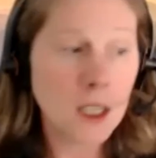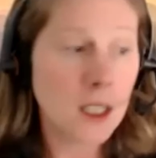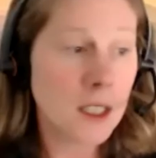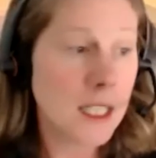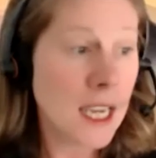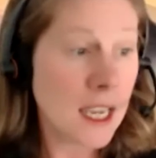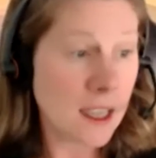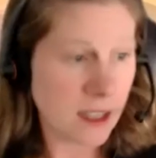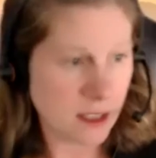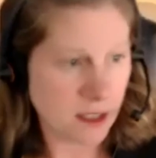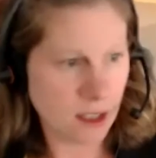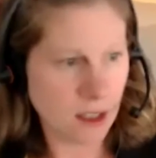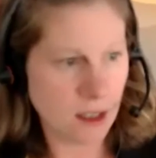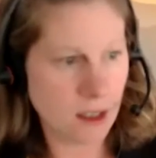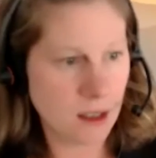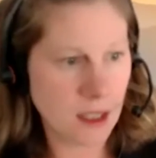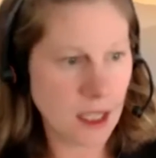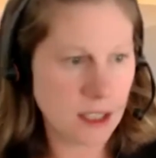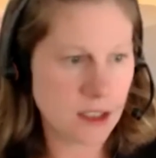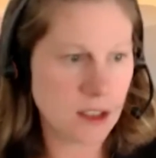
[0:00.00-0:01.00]
Yeah, that's
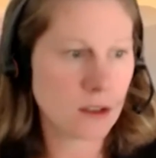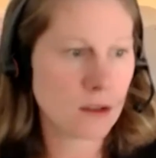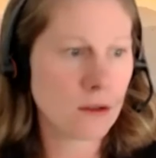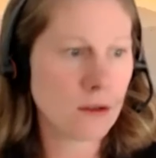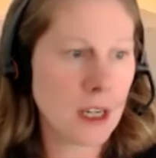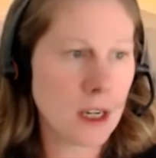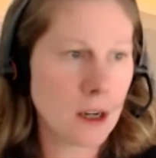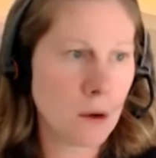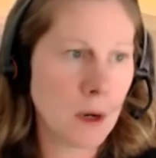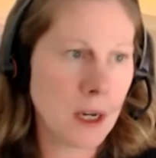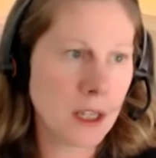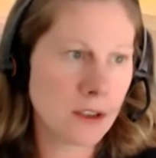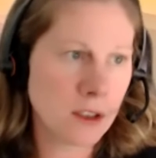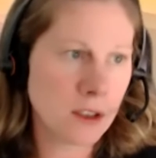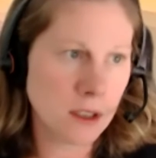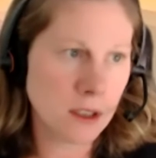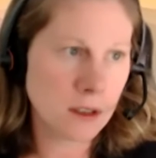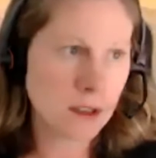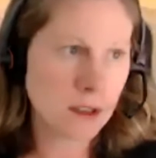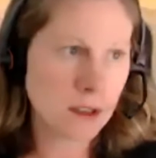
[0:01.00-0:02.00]
a great
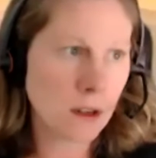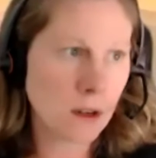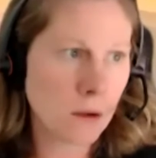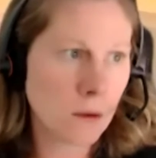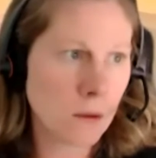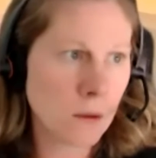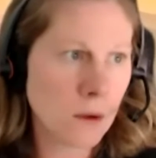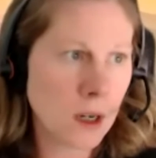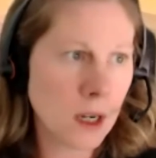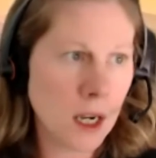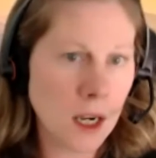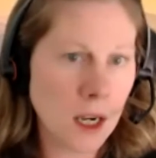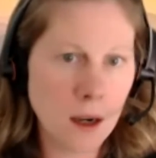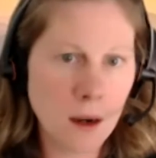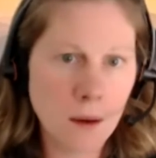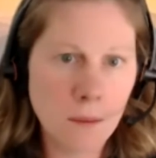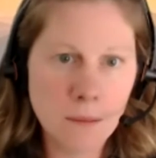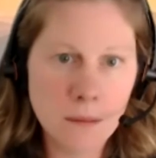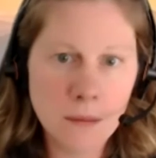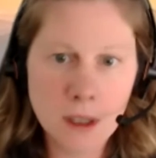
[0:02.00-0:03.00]
question. So
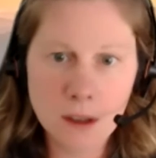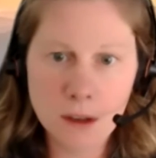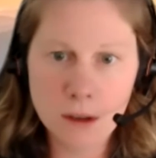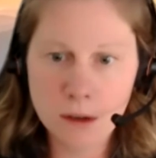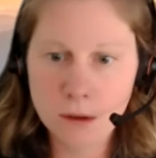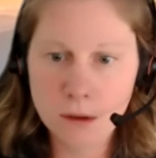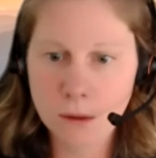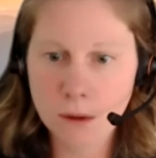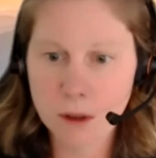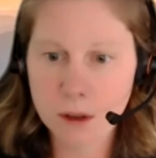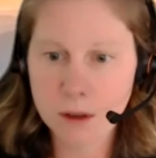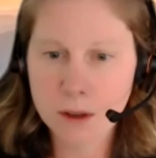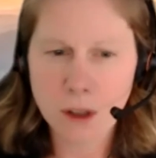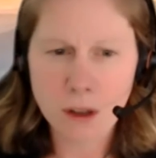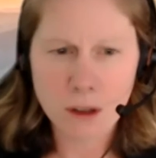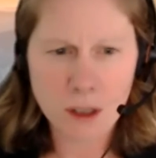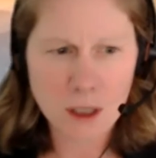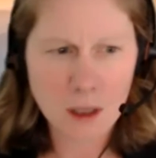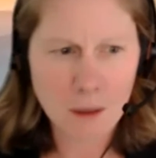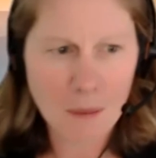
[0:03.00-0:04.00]
you're
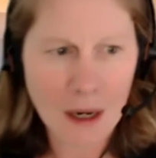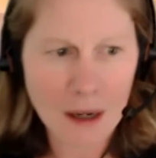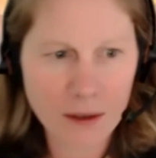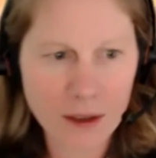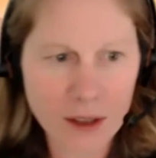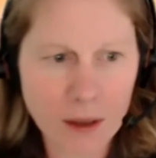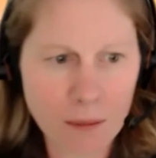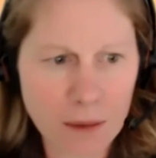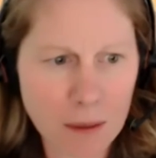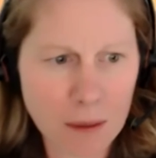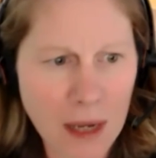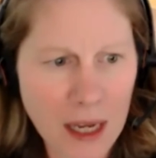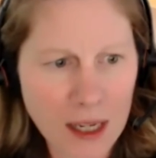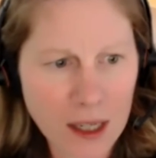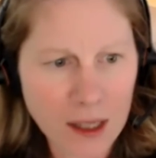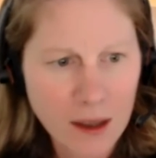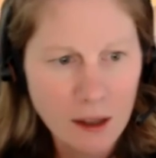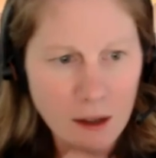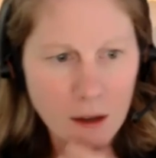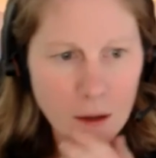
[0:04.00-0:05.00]
talking about
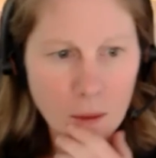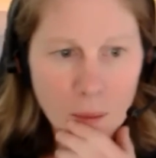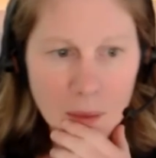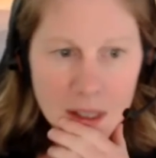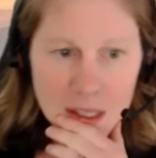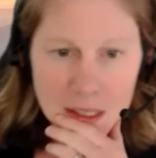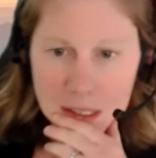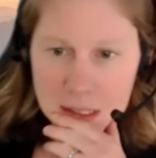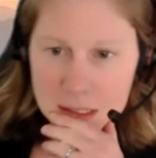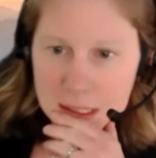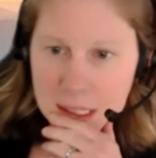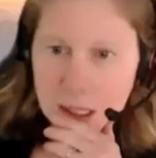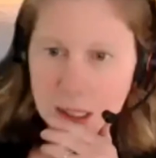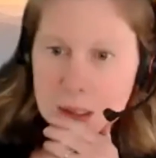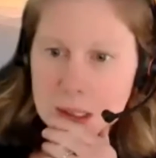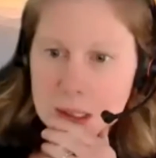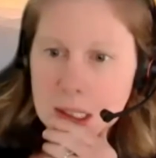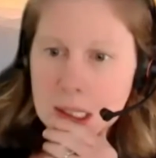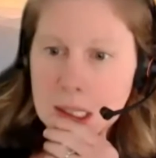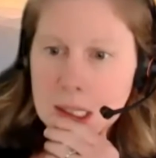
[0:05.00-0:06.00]
symptomatic therapies, it
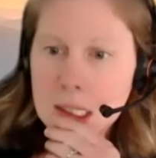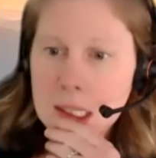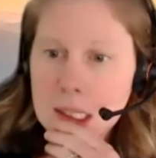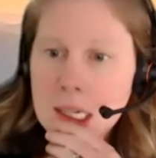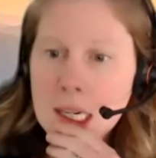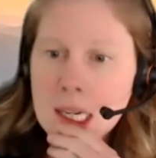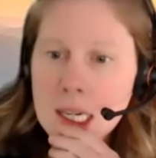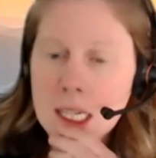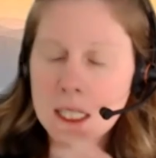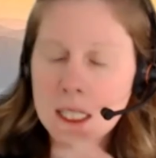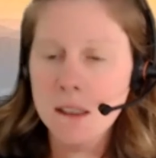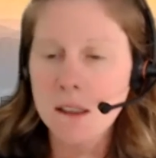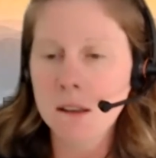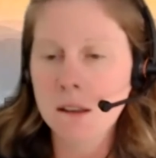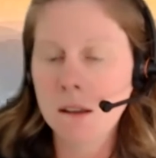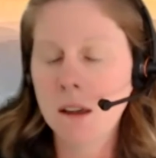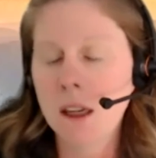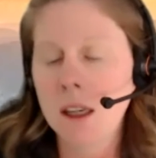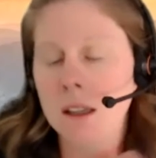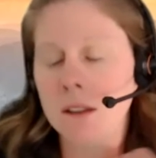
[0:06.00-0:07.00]
sounds like,
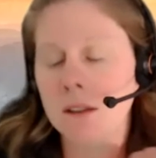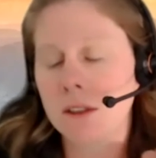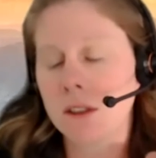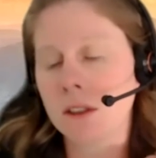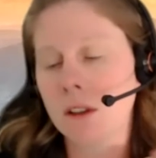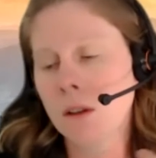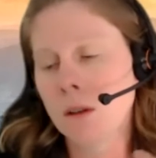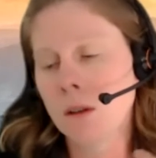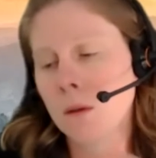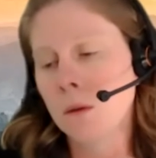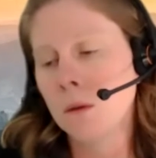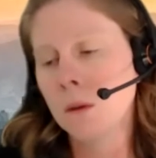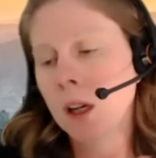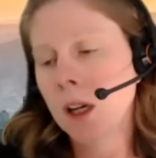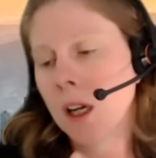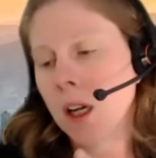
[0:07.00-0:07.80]
similar